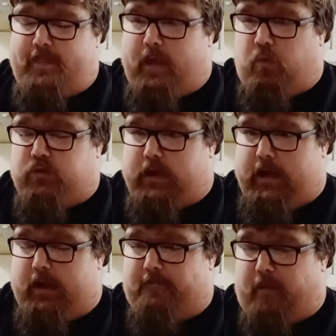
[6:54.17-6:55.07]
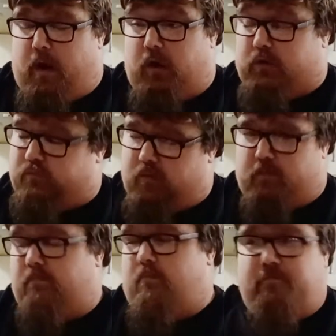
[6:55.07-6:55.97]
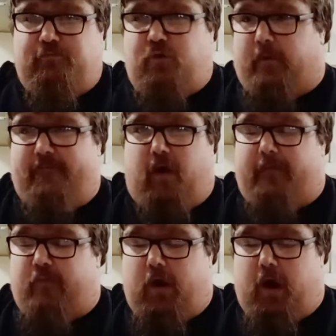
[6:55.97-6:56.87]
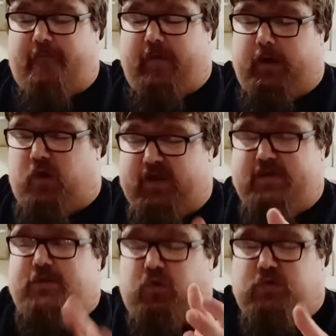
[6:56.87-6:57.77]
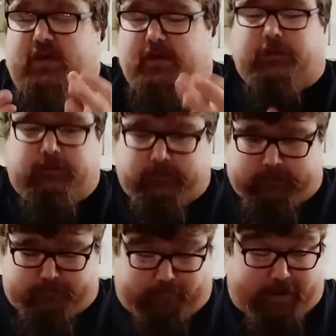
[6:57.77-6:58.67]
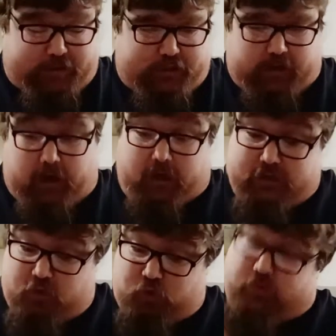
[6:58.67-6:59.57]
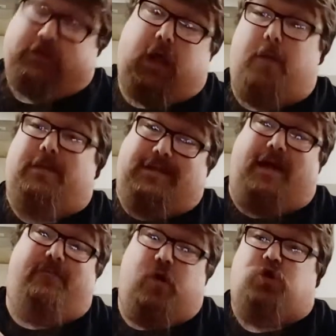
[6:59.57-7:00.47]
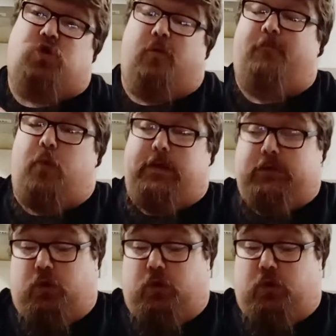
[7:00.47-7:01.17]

There was a bird, probably 5 foot nothing, nice juicy peachy ass, dressed up as that version of Poison